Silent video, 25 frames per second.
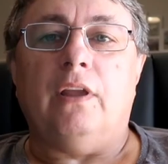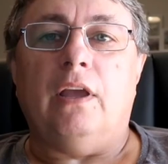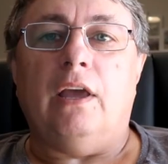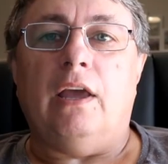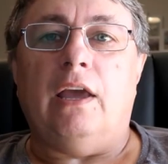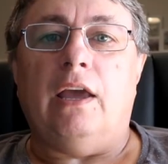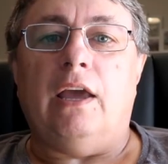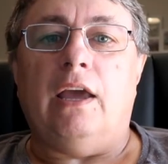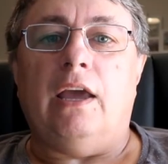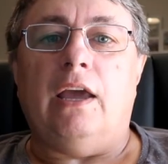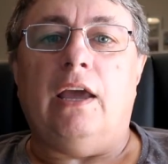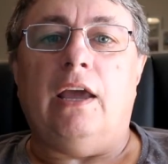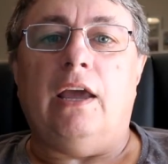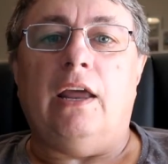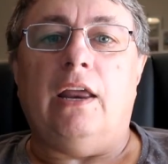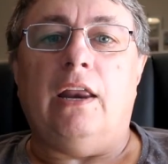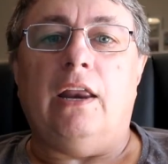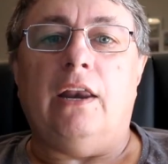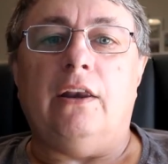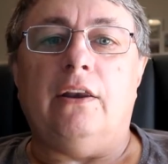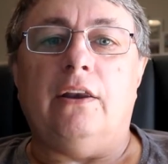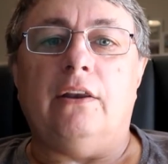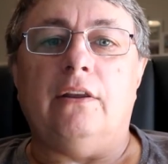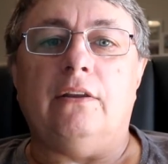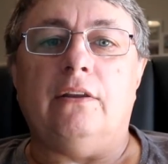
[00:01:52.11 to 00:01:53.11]

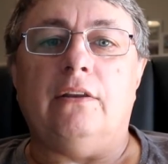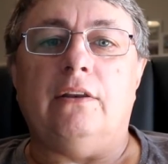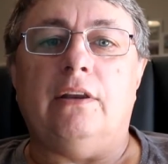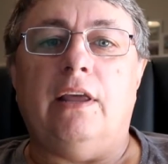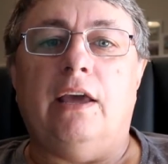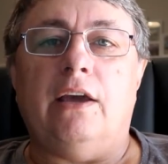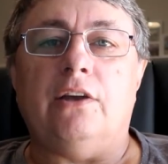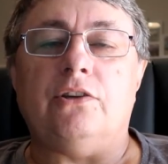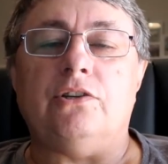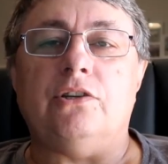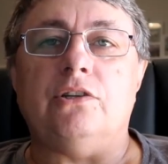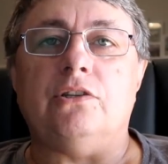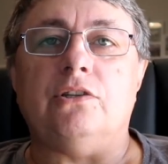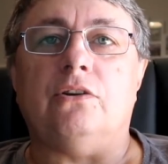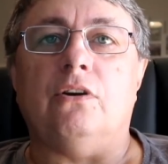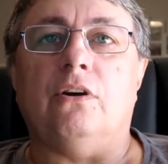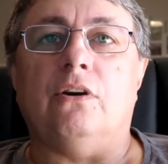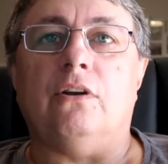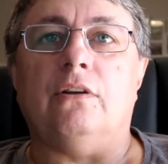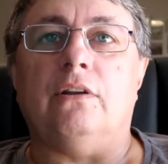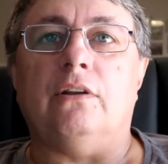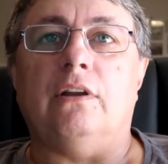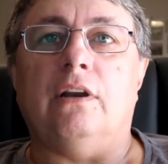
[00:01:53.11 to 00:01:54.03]
and now she's got,